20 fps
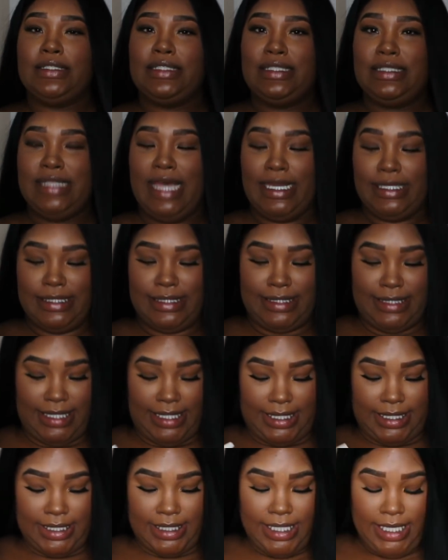
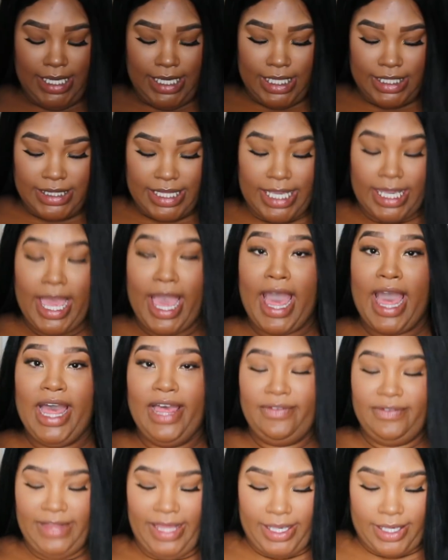sexy. They
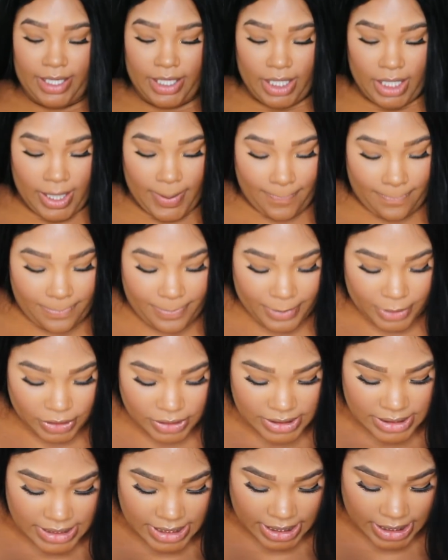have like
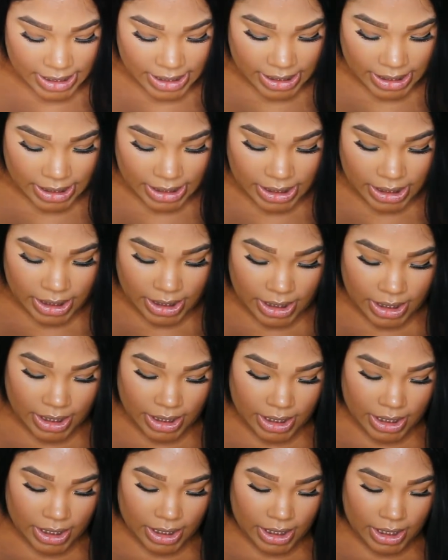built-in
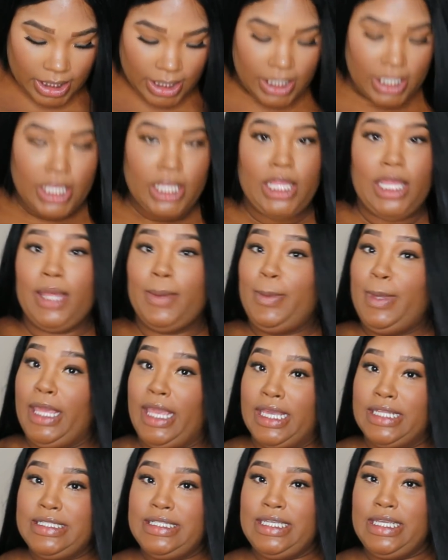
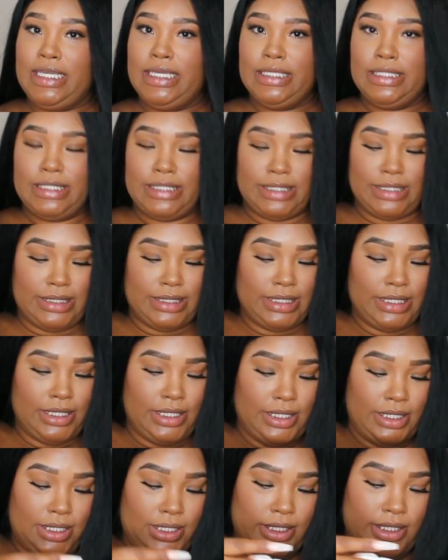panties.
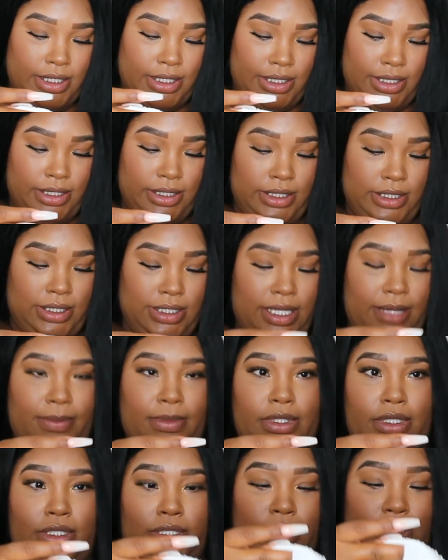Let
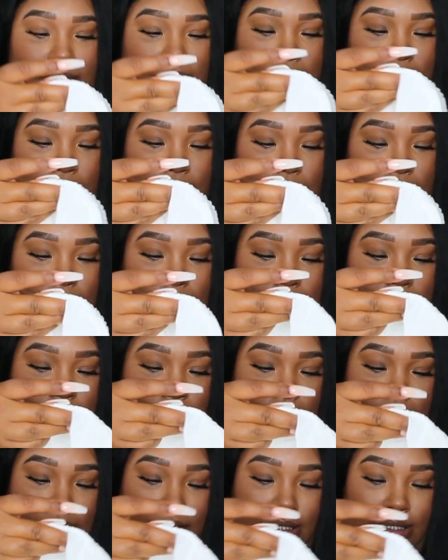me see
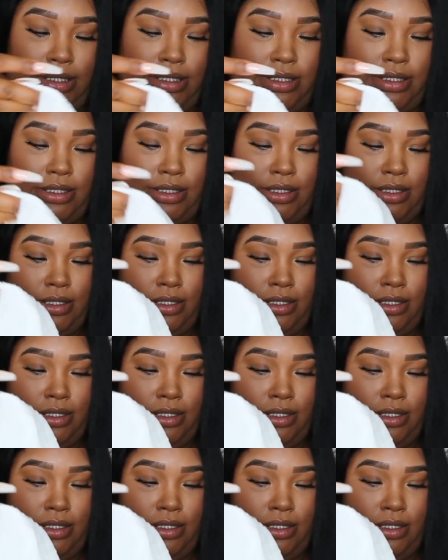this.